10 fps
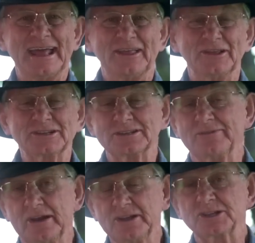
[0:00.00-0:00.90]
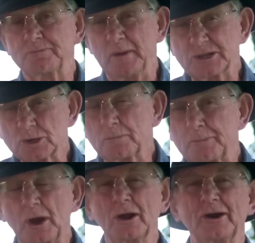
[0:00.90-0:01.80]
This is a very special
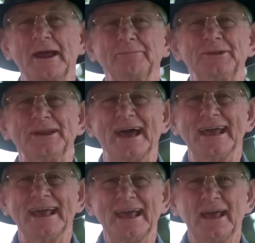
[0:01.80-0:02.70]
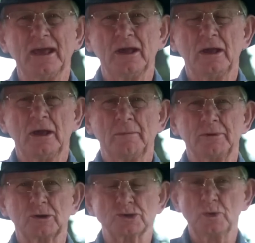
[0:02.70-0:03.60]
program today
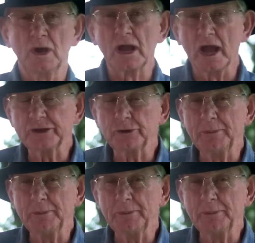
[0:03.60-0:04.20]
because we are going to